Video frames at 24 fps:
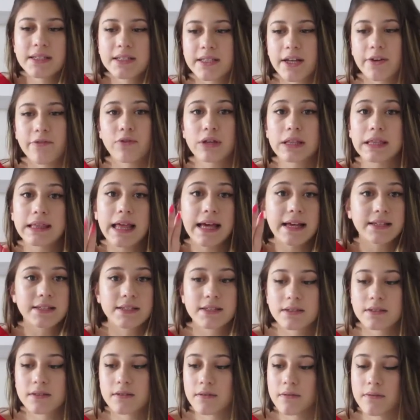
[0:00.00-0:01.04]
stuff with
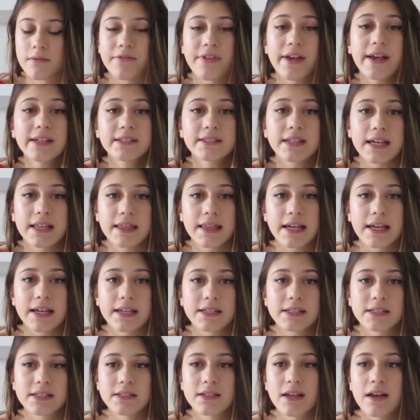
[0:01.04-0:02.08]
less things like this.